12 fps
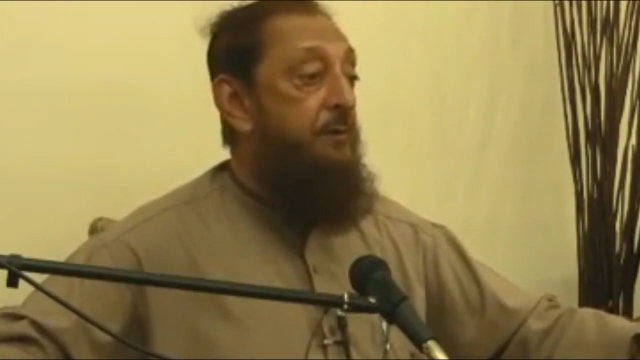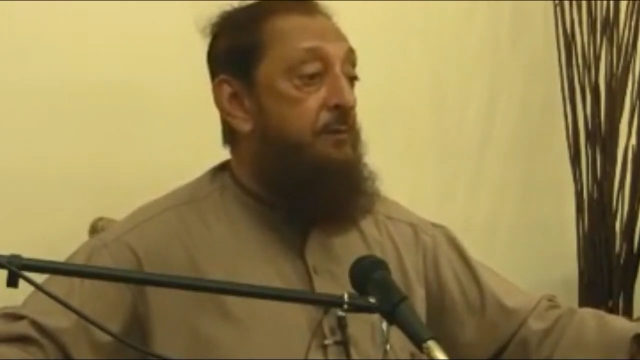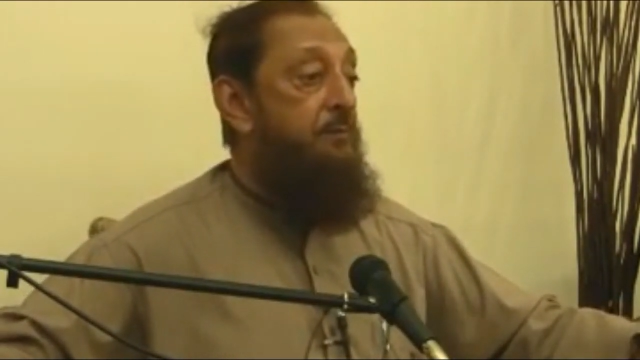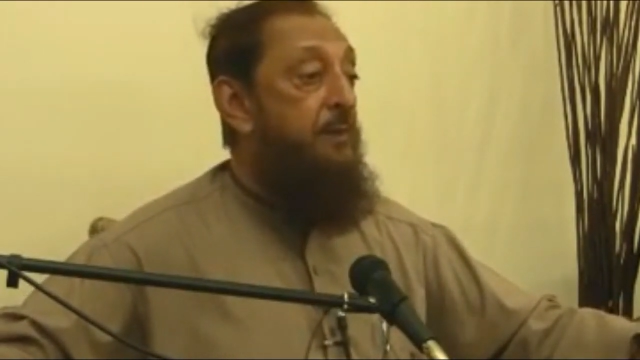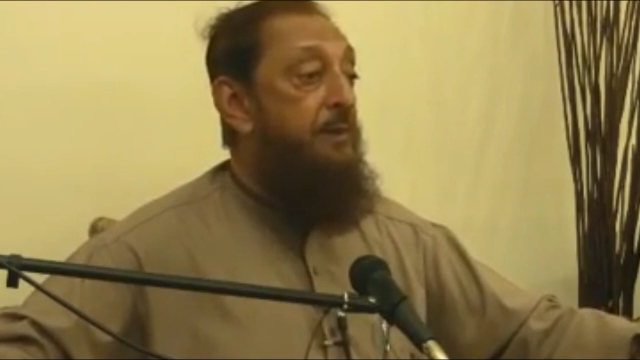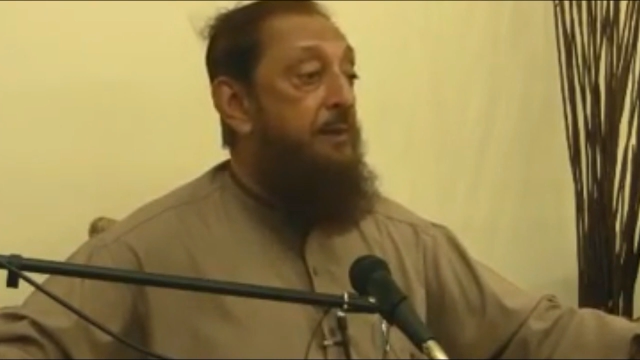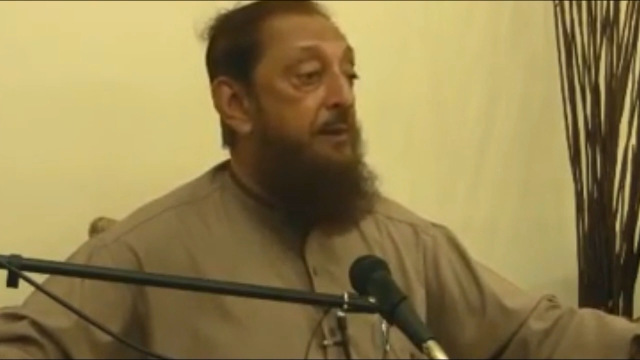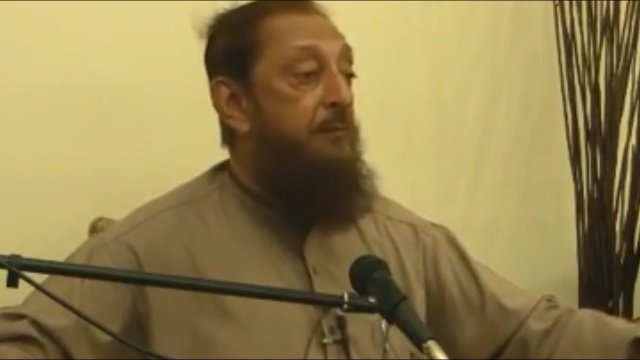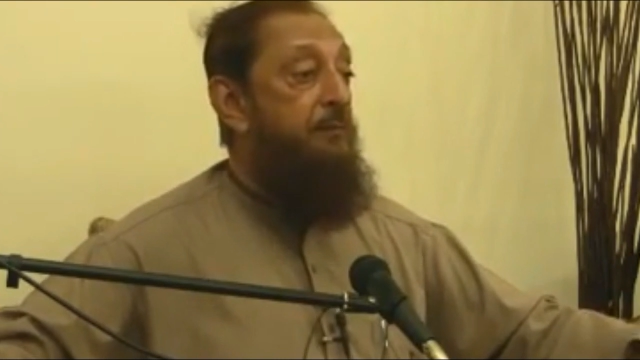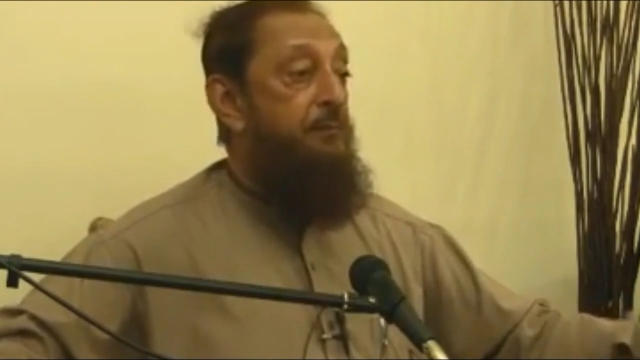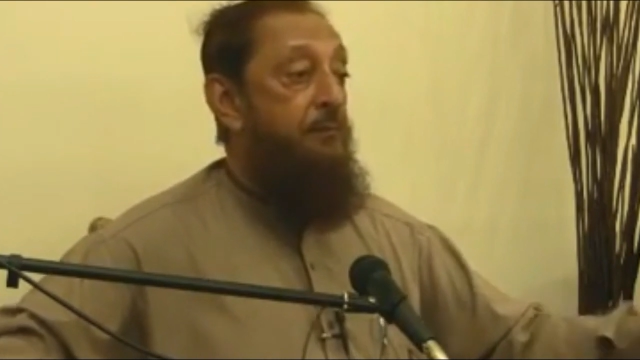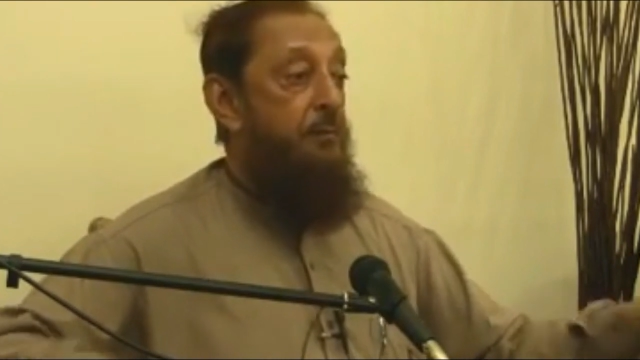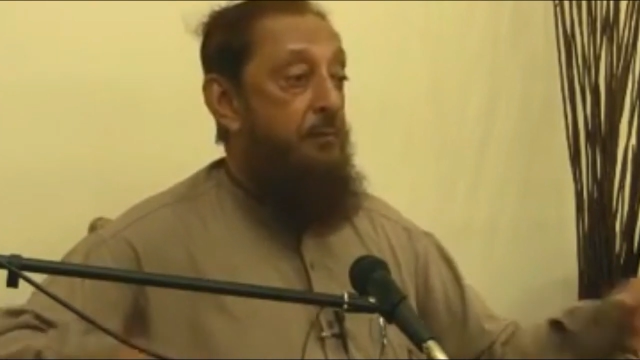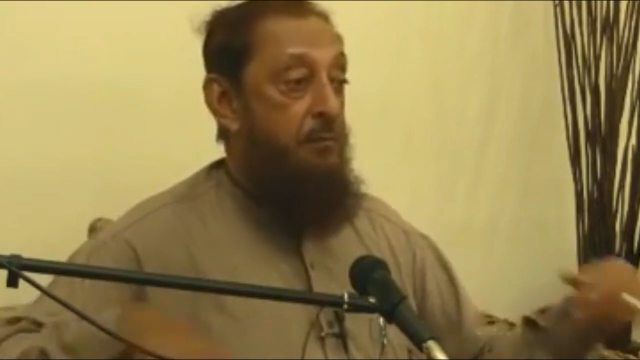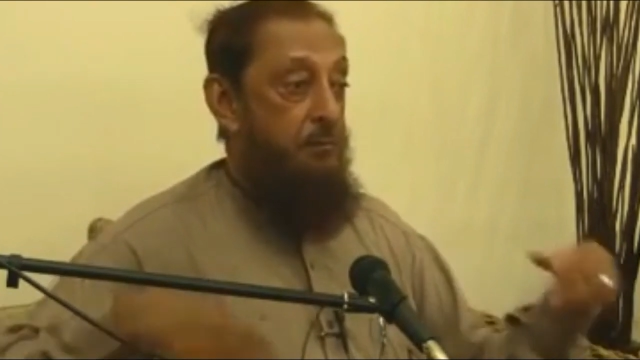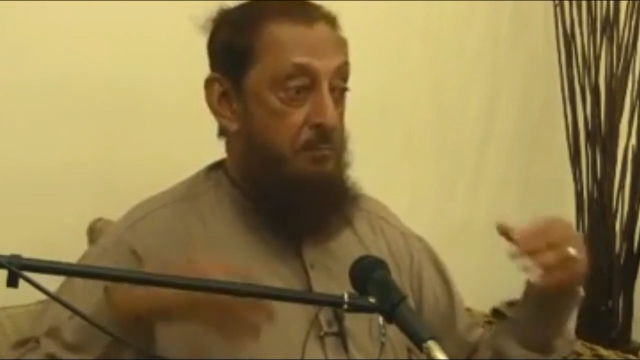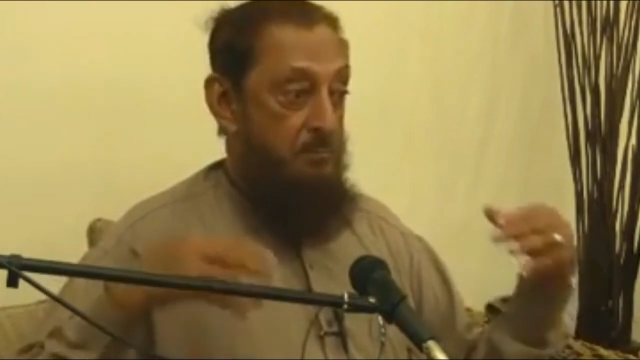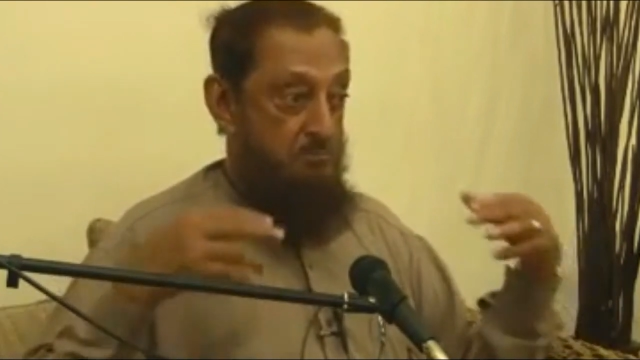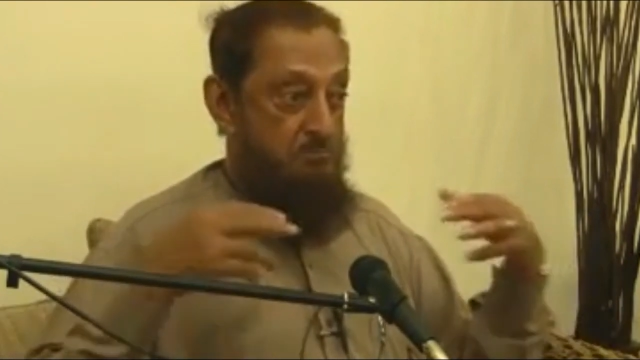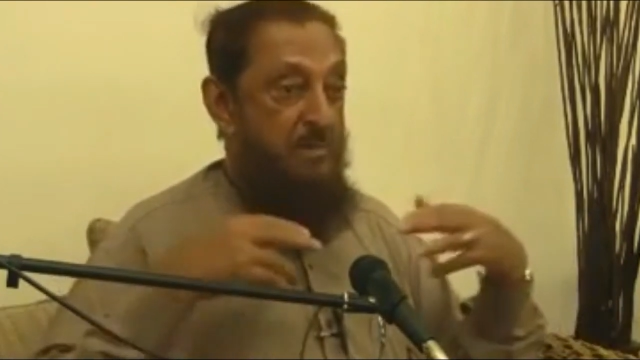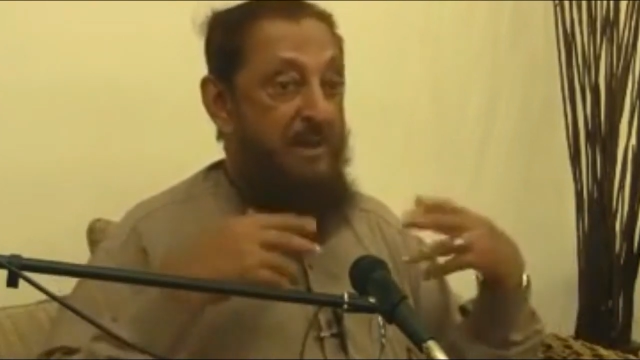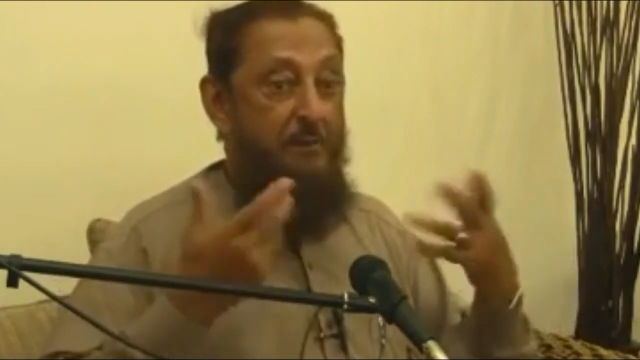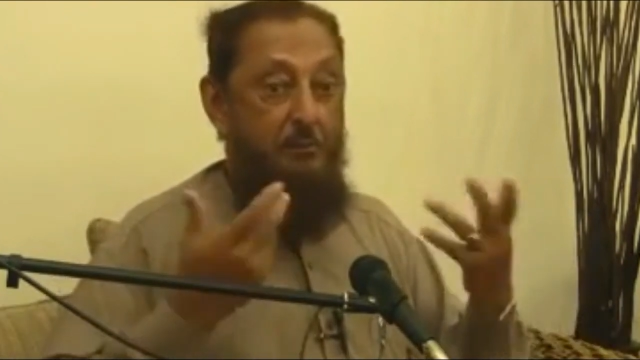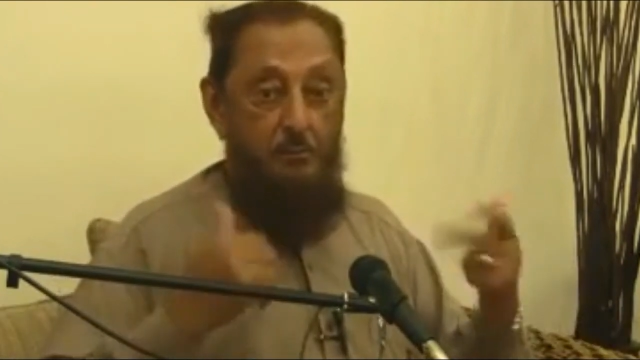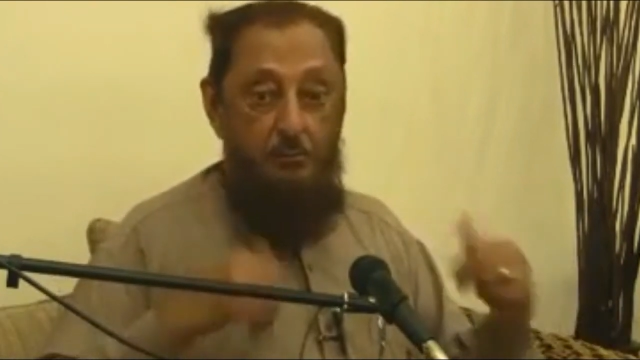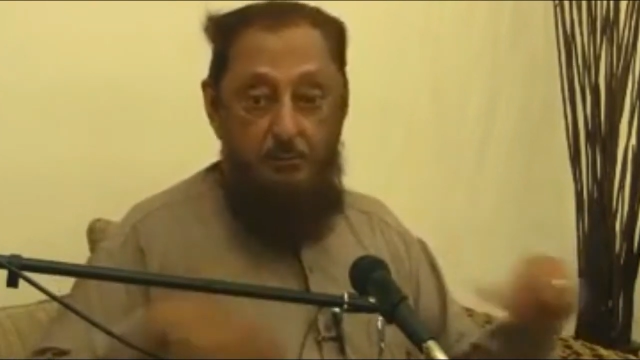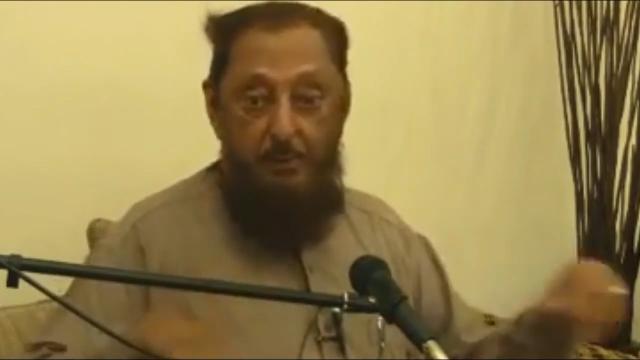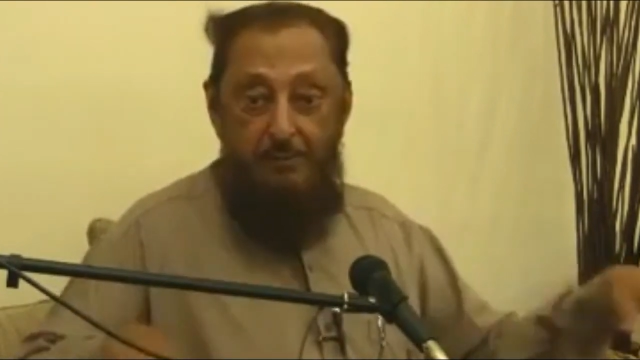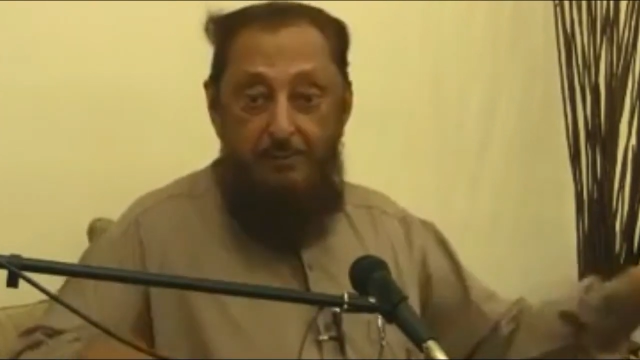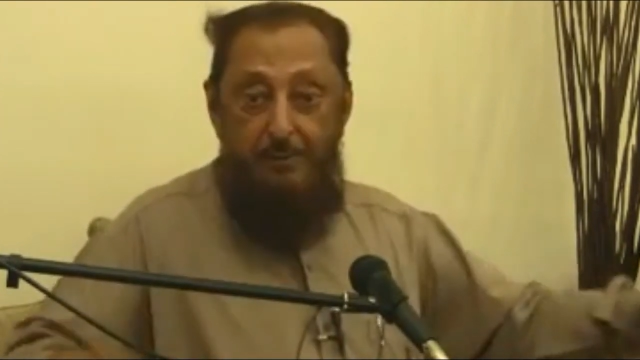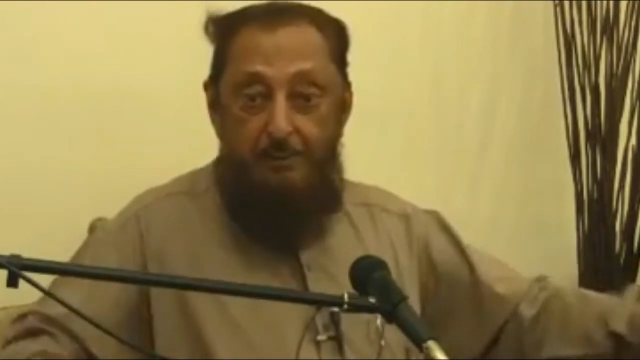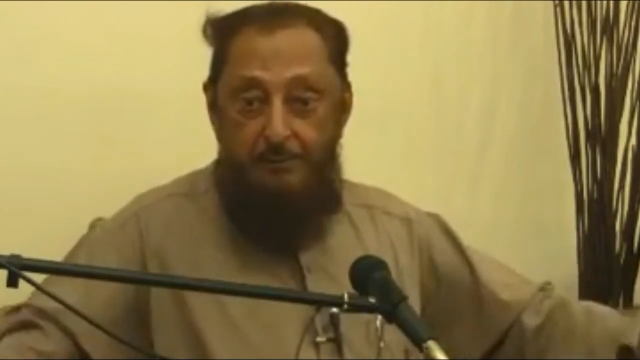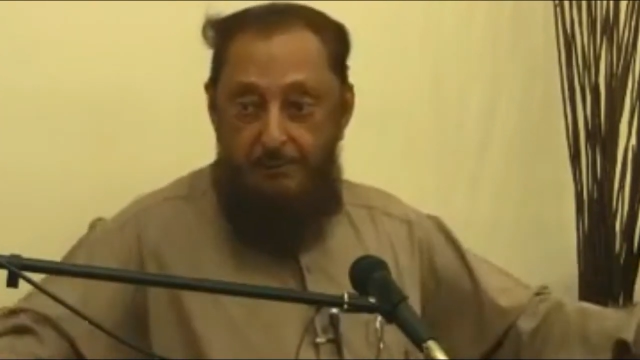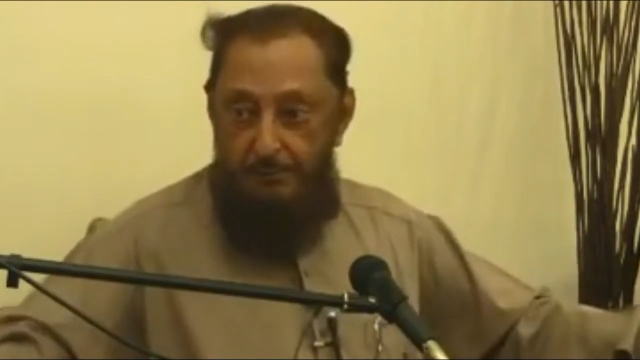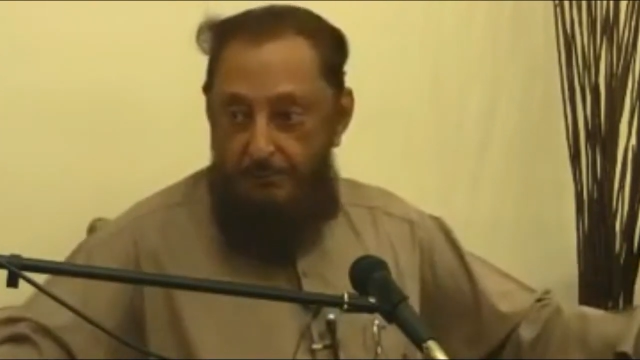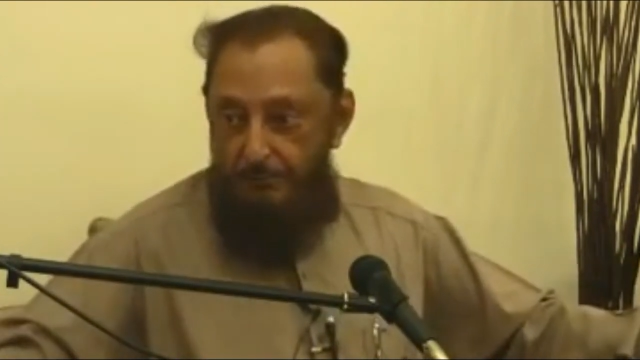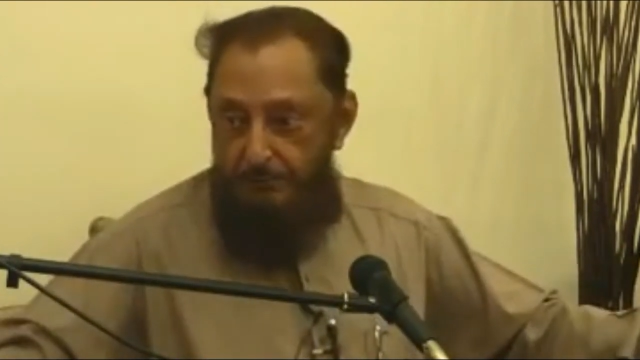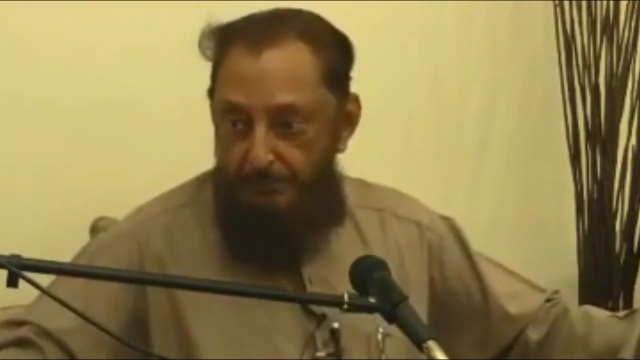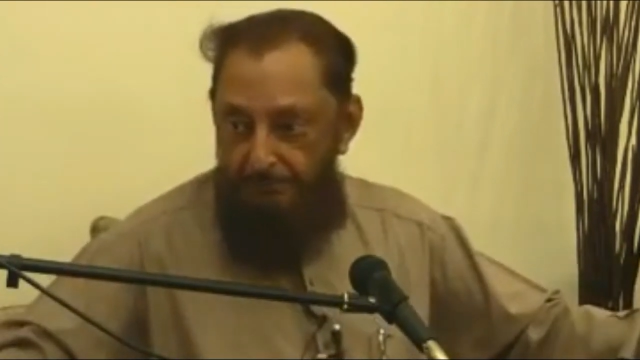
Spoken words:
as money for microtransactions.